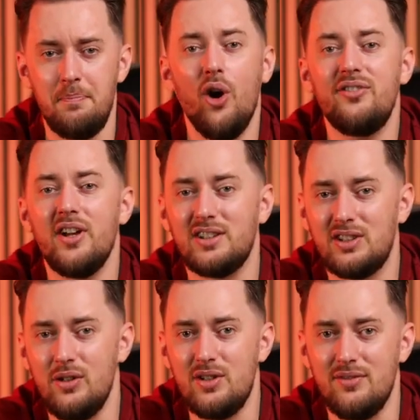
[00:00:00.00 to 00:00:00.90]
Offer
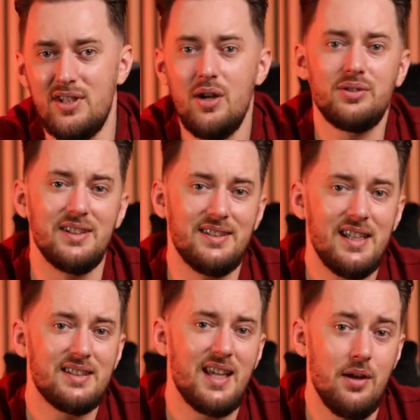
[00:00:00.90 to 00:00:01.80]
exclusive deals and
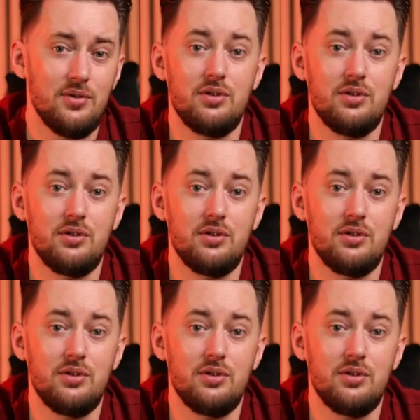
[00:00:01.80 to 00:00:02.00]
discounts